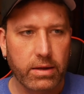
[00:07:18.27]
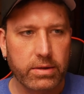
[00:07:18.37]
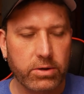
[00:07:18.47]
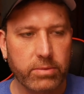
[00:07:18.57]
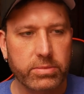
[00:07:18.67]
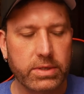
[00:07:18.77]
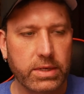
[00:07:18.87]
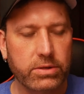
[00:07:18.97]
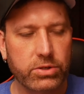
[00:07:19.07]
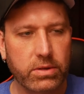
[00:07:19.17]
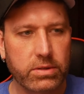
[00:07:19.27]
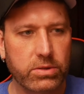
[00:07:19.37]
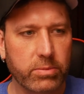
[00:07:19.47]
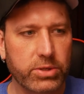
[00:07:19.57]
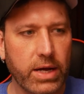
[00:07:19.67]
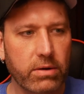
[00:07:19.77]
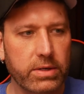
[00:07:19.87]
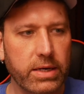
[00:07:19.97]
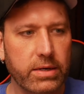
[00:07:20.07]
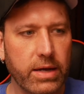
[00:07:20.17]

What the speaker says: Storm Shadow didn't